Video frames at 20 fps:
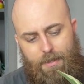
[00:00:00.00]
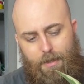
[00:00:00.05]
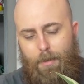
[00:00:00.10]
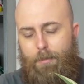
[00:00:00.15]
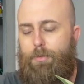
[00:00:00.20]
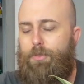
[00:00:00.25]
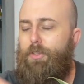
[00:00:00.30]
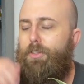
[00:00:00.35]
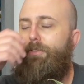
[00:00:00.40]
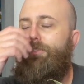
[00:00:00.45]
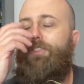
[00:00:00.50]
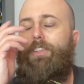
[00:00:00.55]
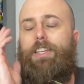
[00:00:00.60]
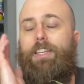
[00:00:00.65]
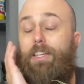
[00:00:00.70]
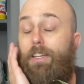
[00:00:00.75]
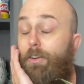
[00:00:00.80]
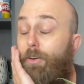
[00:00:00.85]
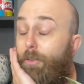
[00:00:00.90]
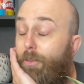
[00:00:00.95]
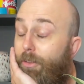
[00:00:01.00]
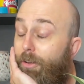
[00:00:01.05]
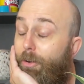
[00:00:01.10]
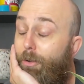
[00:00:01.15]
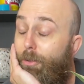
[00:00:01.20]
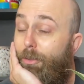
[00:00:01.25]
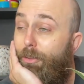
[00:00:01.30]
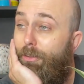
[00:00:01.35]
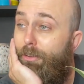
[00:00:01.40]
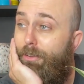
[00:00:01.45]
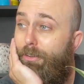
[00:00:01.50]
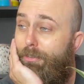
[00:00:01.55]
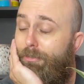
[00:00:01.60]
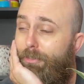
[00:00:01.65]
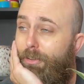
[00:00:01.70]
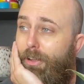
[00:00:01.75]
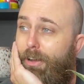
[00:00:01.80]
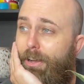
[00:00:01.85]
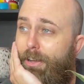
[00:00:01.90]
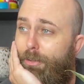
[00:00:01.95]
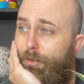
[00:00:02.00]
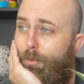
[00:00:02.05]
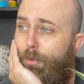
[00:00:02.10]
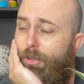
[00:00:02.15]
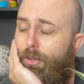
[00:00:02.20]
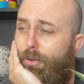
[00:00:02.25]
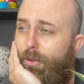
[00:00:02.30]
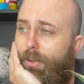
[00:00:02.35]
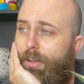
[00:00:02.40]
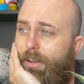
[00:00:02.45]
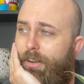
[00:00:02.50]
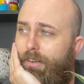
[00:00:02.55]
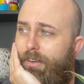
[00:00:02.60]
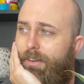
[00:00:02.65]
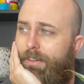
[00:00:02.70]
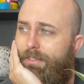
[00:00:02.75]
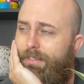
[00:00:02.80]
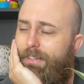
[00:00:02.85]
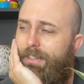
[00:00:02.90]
I'm sort of thinking on the fly as we go now, guys.